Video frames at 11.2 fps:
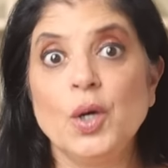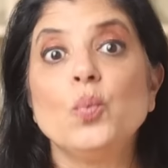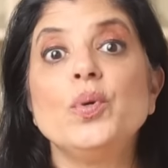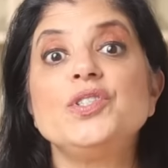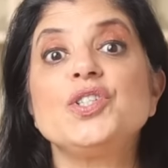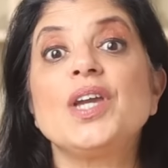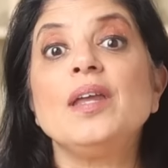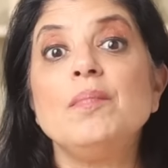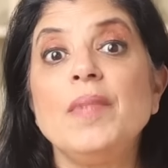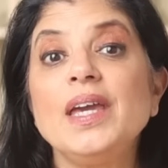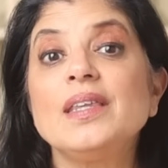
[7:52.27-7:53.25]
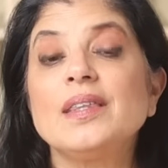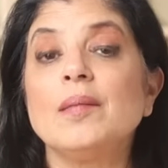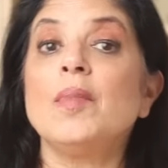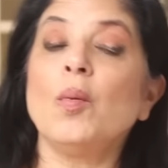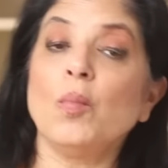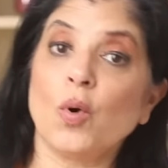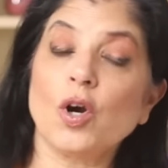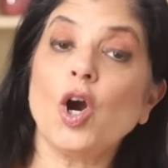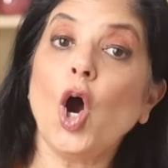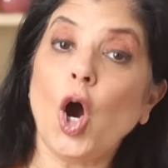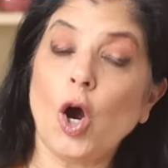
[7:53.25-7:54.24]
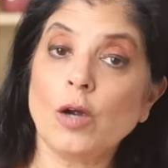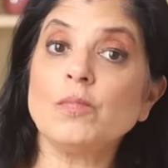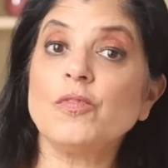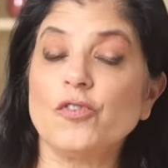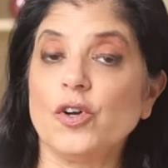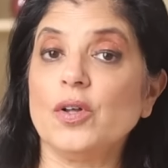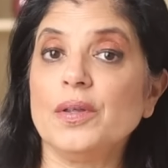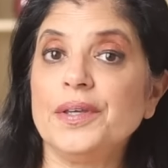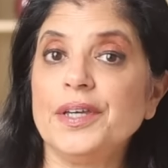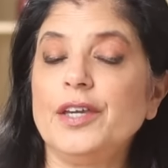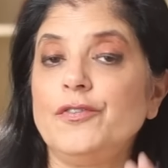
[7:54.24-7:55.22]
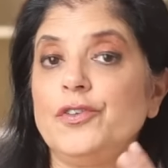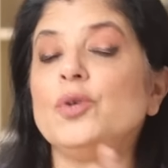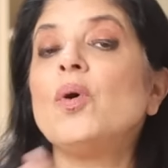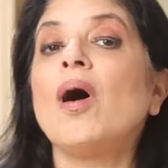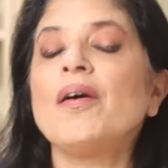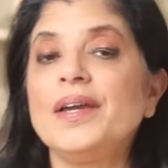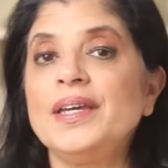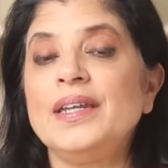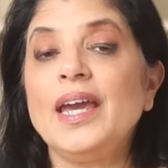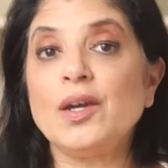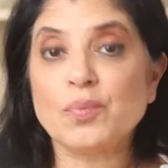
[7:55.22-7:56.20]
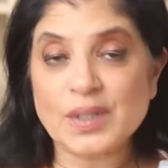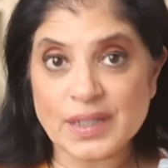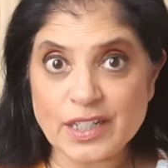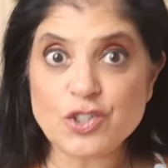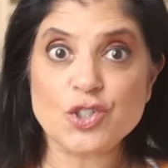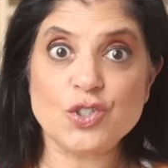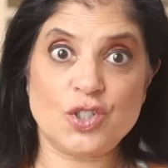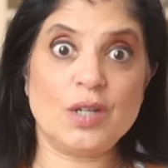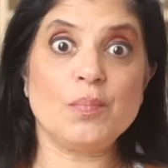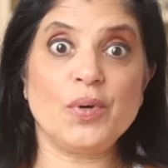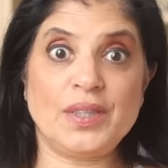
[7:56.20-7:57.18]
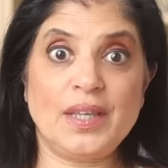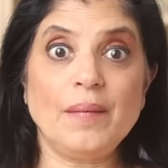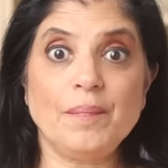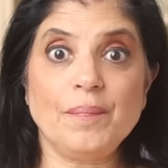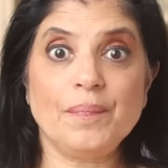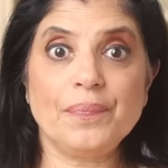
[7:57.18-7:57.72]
which can make them more harmful if you are in a relationship with them.